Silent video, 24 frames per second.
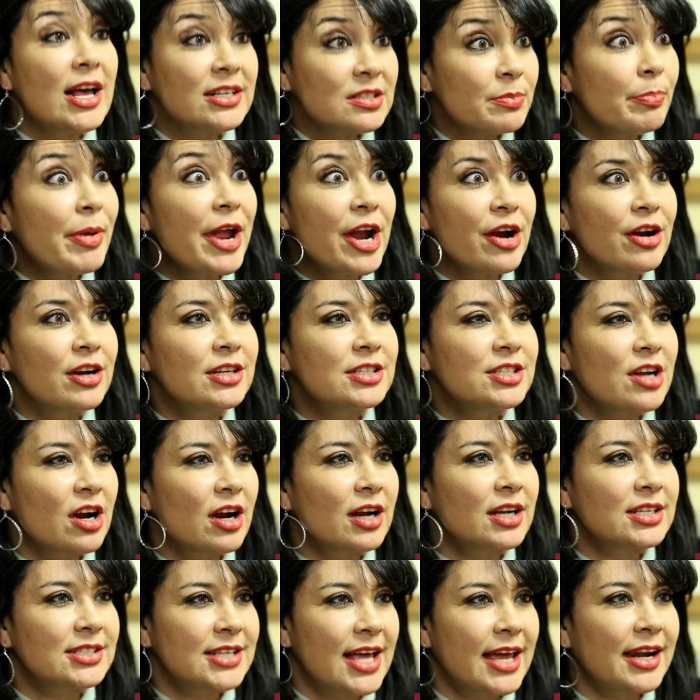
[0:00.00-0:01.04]
us parents
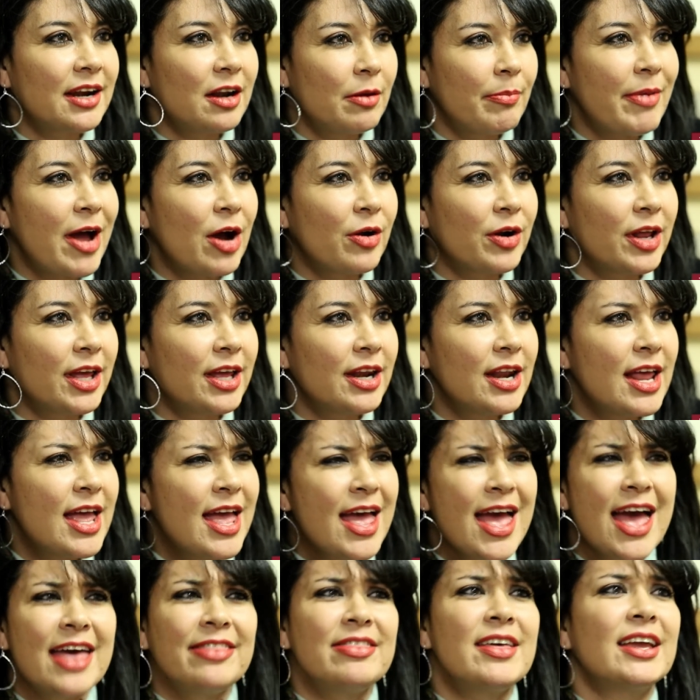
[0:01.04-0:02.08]
are excited about it,
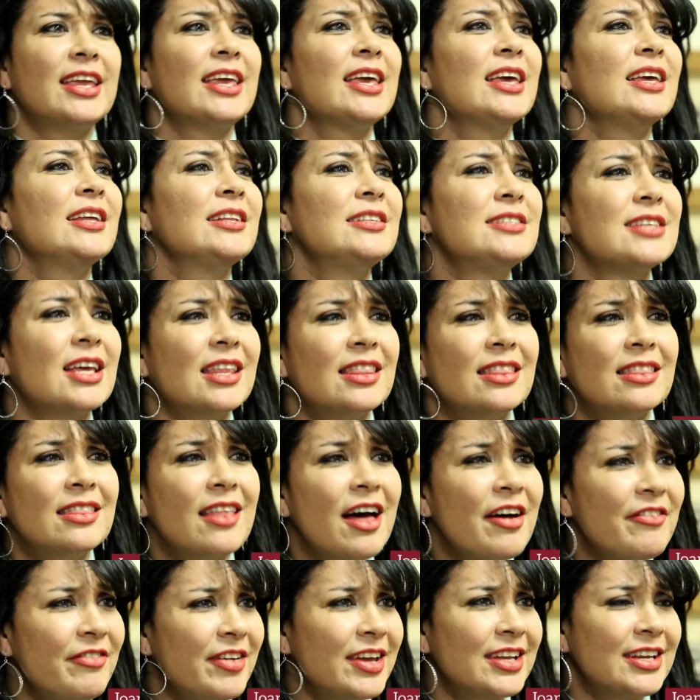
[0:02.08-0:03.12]
and the kids
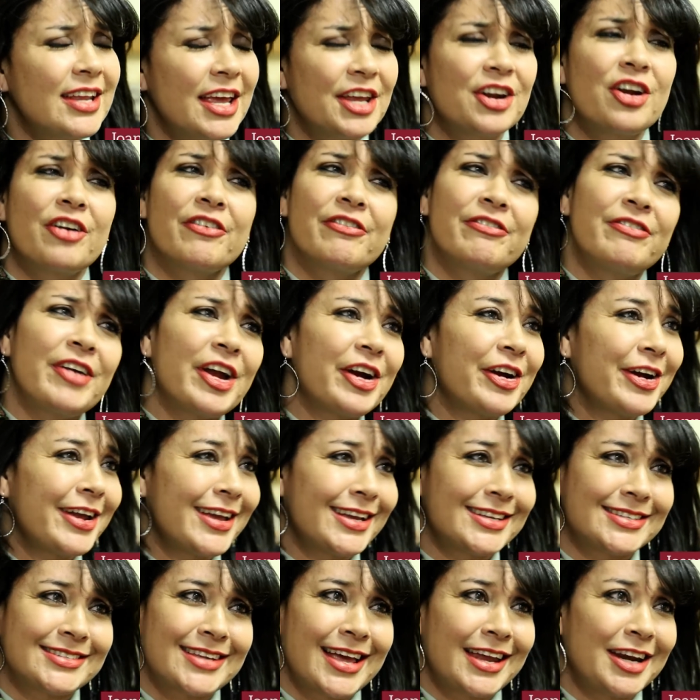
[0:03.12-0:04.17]
love it and are
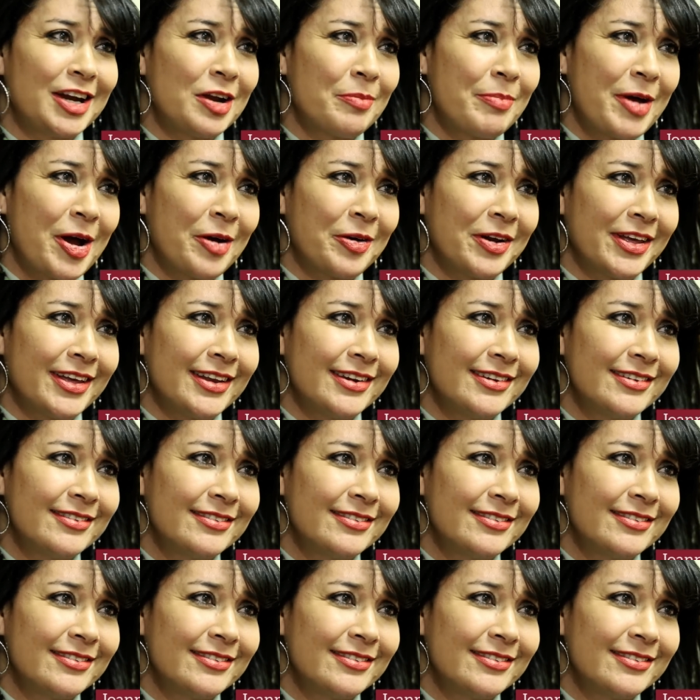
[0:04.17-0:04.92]
very excited about it.